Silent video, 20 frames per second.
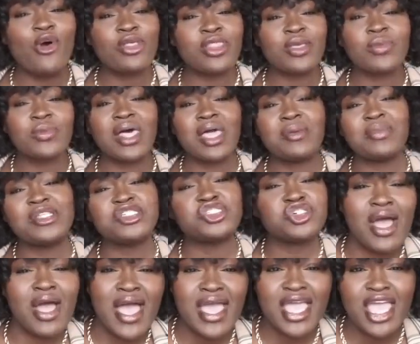only will I be
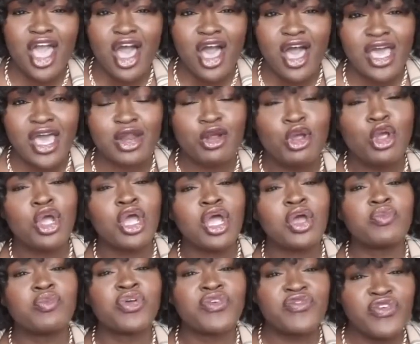trying on,
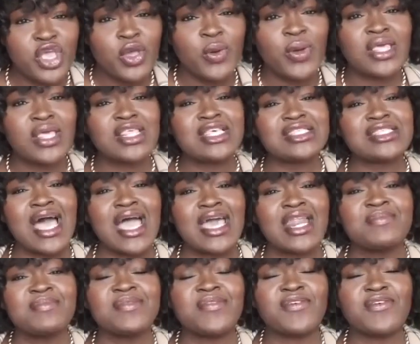reviewing these
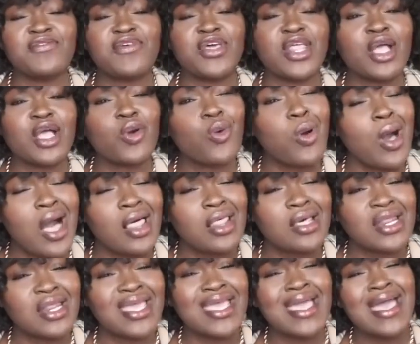items for fit and
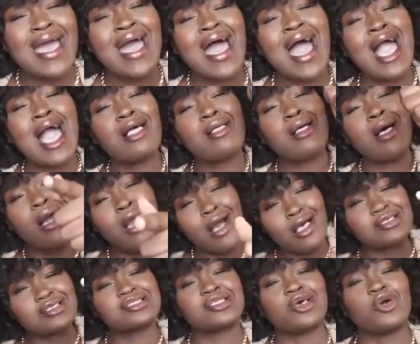quality, I'll
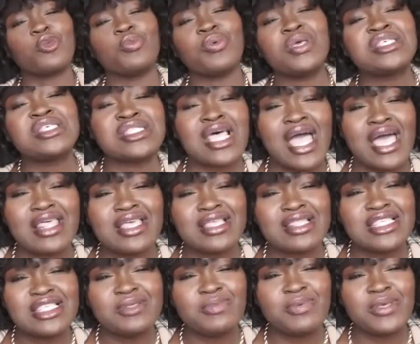also be styling
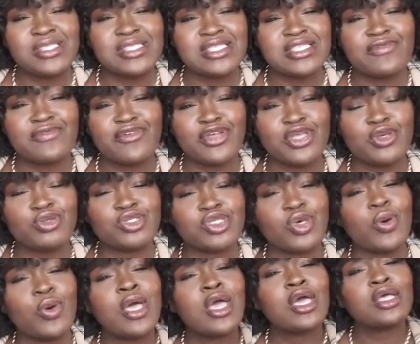these pieces for you.
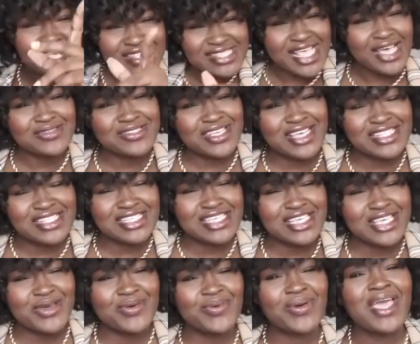So if that sounds good to
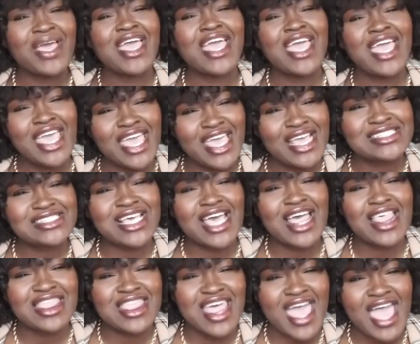you, hit
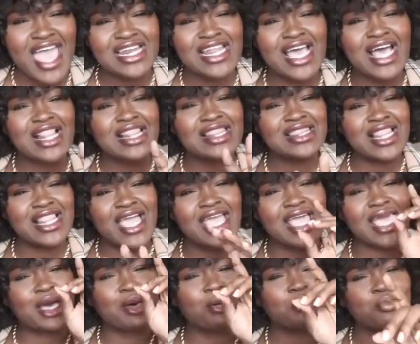that
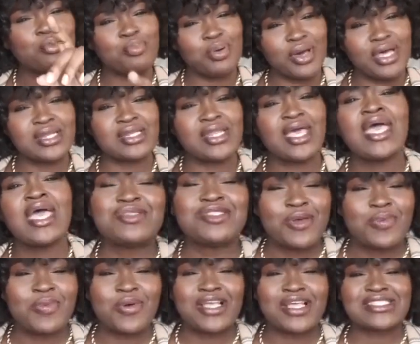like button.
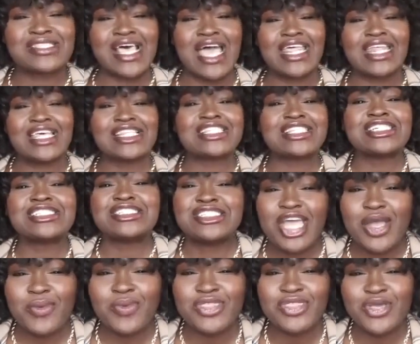Super excited to
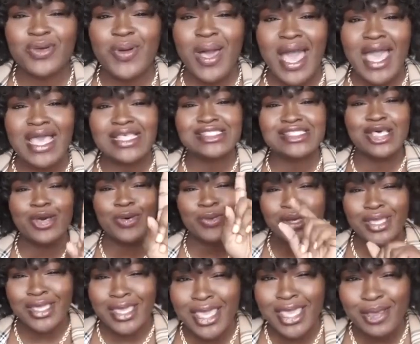share with you guys, so
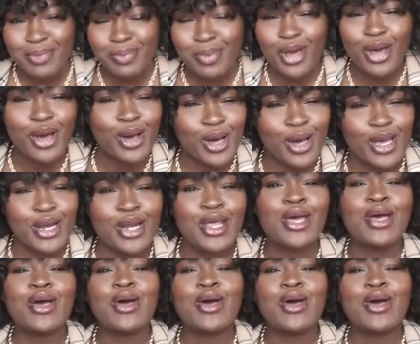keep on